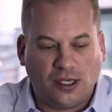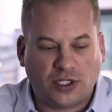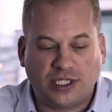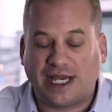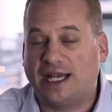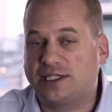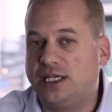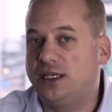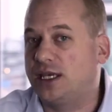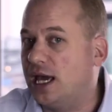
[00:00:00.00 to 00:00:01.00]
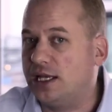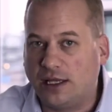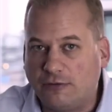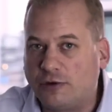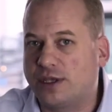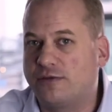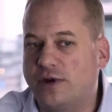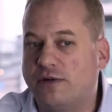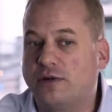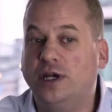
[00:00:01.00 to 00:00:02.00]
if she's asking, can he live with them
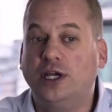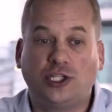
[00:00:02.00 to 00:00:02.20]
forever?